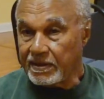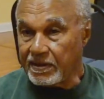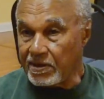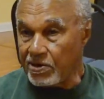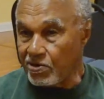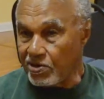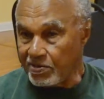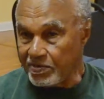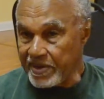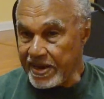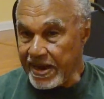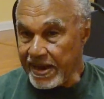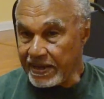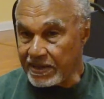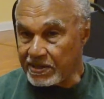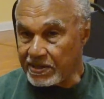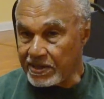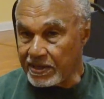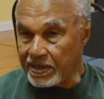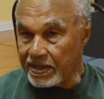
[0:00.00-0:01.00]
going
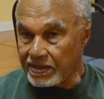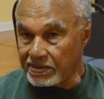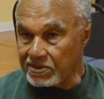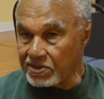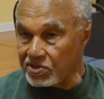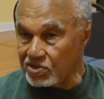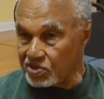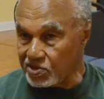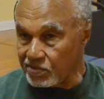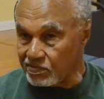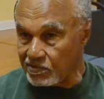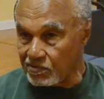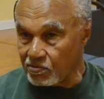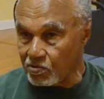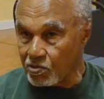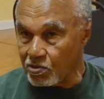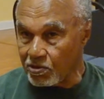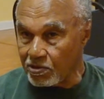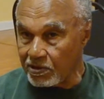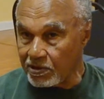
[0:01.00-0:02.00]
back to the Civil
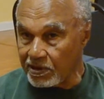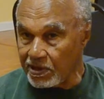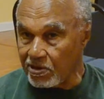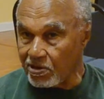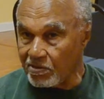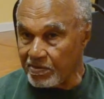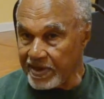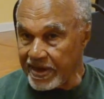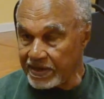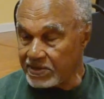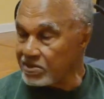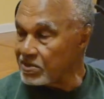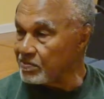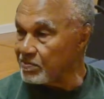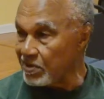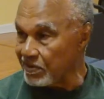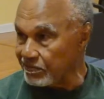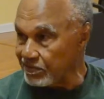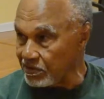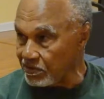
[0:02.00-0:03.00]
War and going back to the
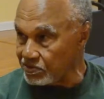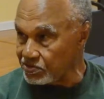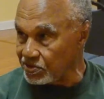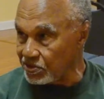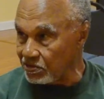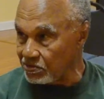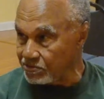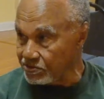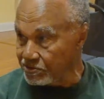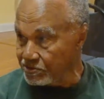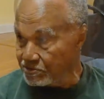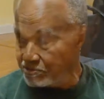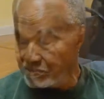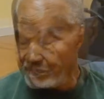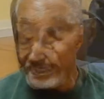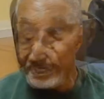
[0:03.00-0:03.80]
Buffalo Soldiers.